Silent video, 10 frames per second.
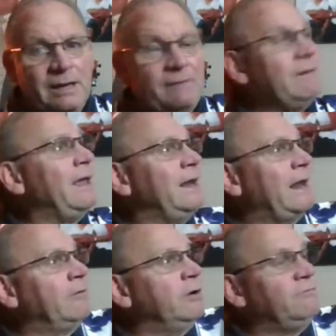And I
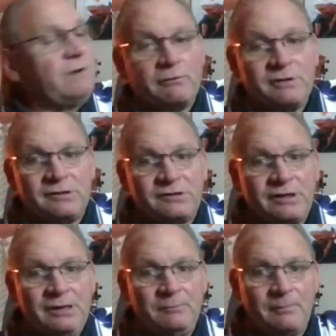don't know if y'all can
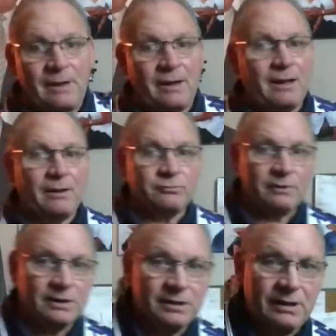see. I'll
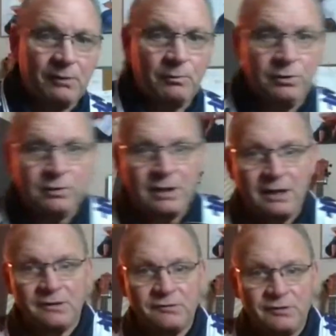try to get that where you
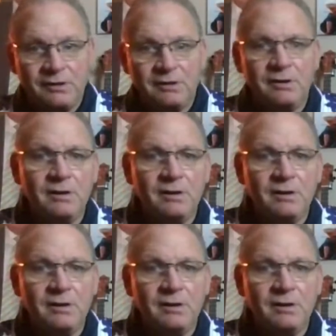can see.